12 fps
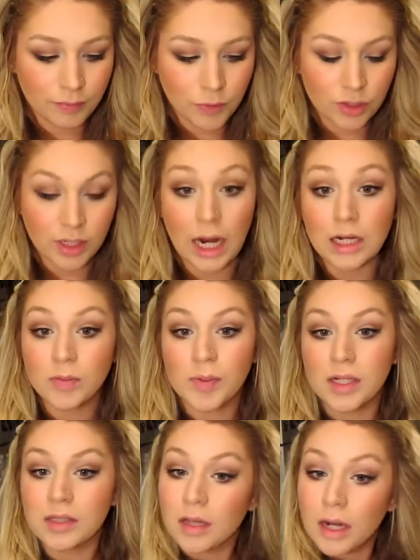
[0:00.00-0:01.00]
Just kind of
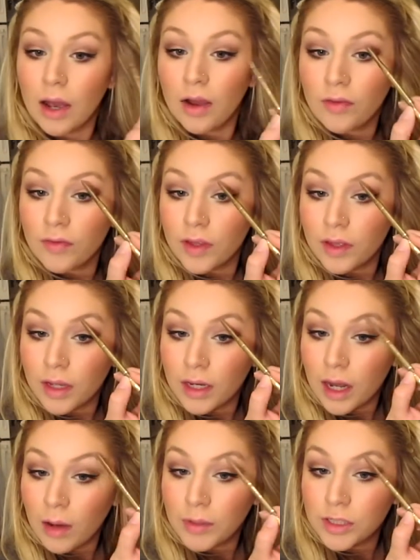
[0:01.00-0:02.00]
depends on how I'm feeling
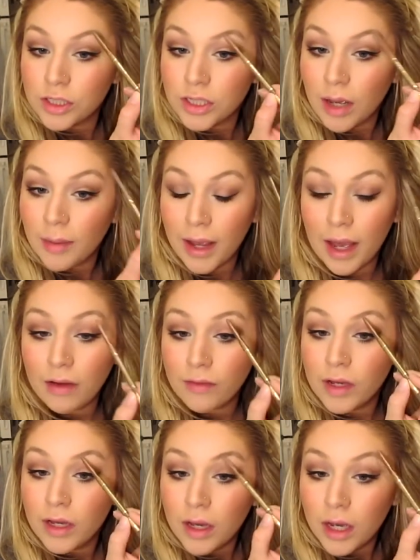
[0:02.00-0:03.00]
and how much time I have.
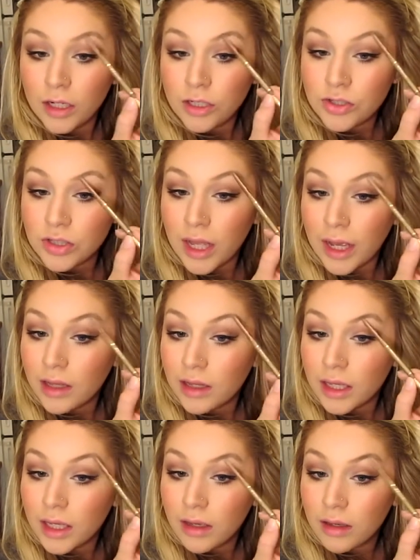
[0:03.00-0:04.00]
I just
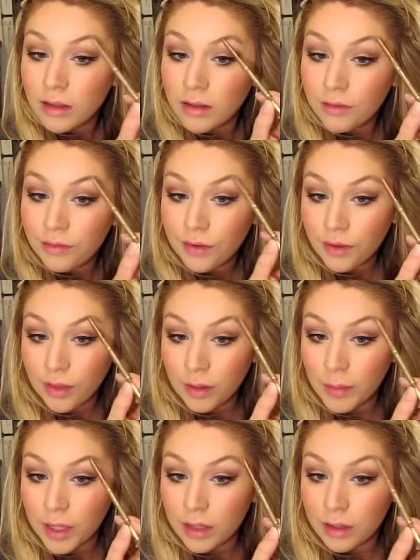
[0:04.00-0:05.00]
lightly fill
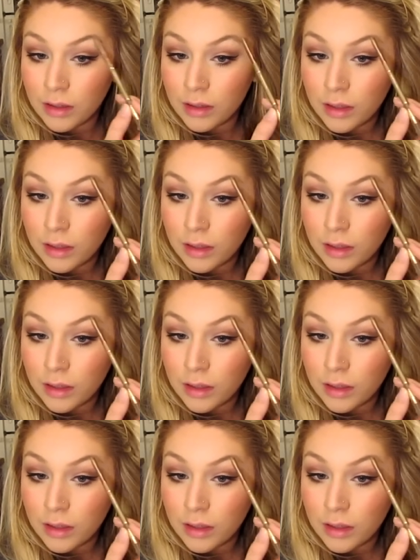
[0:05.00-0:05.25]
them in.